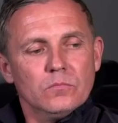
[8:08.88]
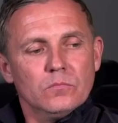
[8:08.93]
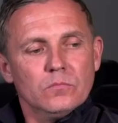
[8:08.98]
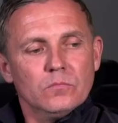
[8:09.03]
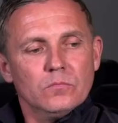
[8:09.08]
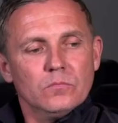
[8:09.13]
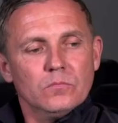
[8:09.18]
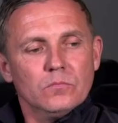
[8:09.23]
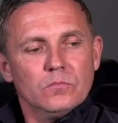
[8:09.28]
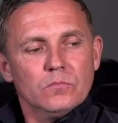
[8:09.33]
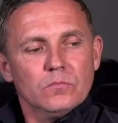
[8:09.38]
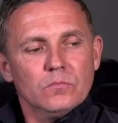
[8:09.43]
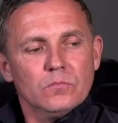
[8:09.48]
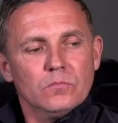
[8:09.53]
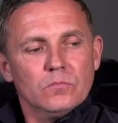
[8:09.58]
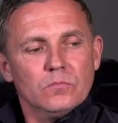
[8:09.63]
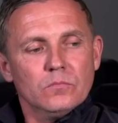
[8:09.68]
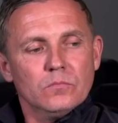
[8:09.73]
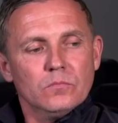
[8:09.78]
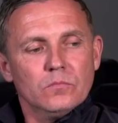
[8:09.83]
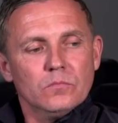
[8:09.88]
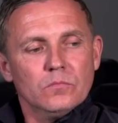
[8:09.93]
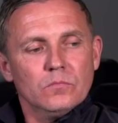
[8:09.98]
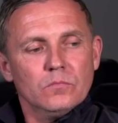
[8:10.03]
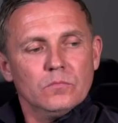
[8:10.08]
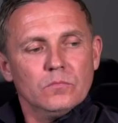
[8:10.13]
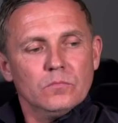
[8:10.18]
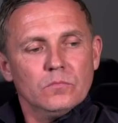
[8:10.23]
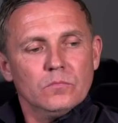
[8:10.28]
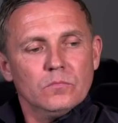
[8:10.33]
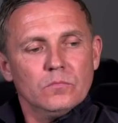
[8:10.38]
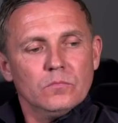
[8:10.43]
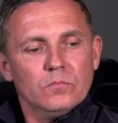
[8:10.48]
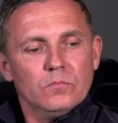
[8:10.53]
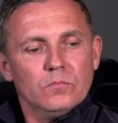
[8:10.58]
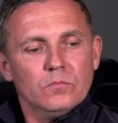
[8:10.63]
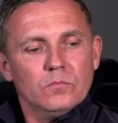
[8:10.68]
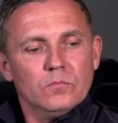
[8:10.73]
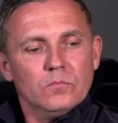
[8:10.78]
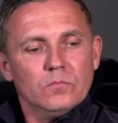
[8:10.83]

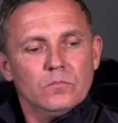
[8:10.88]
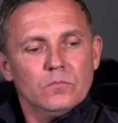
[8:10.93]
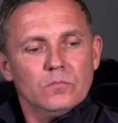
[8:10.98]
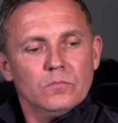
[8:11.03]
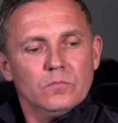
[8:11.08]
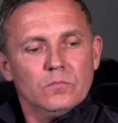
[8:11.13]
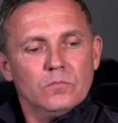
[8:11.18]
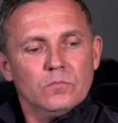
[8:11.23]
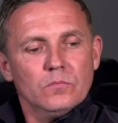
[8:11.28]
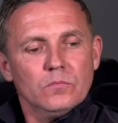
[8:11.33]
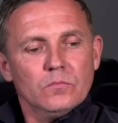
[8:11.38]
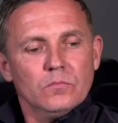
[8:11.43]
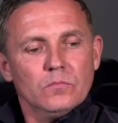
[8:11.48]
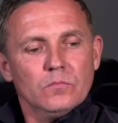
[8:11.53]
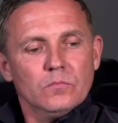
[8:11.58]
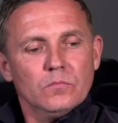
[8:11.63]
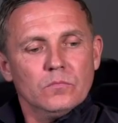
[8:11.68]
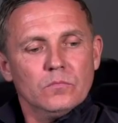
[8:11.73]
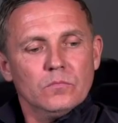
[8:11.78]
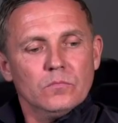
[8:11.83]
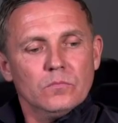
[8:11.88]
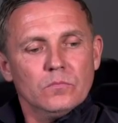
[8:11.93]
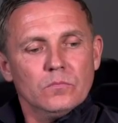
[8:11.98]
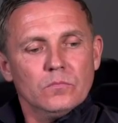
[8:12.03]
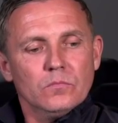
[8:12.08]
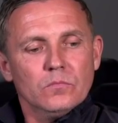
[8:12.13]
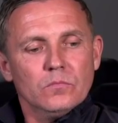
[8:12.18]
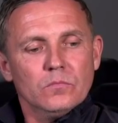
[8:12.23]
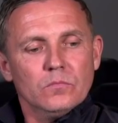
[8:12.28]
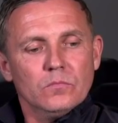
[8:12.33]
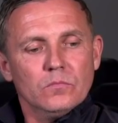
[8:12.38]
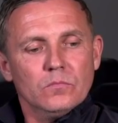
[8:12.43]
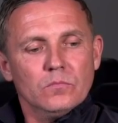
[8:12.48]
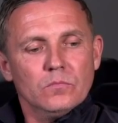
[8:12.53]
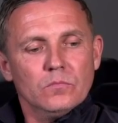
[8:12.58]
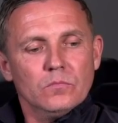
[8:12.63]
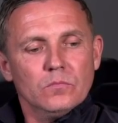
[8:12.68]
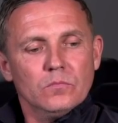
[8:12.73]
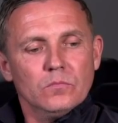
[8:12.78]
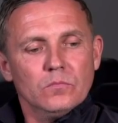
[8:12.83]

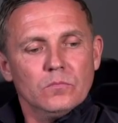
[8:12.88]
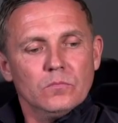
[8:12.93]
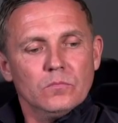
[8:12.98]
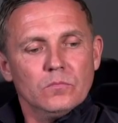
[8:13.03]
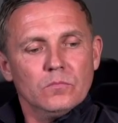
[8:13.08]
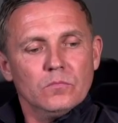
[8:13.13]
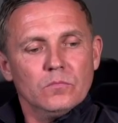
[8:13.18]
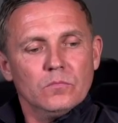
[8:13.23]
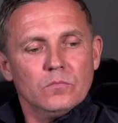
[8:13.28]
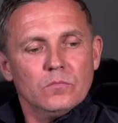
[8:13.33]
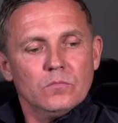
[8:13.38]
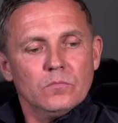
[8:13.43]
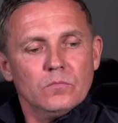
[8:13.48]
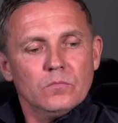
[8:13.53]
(silent)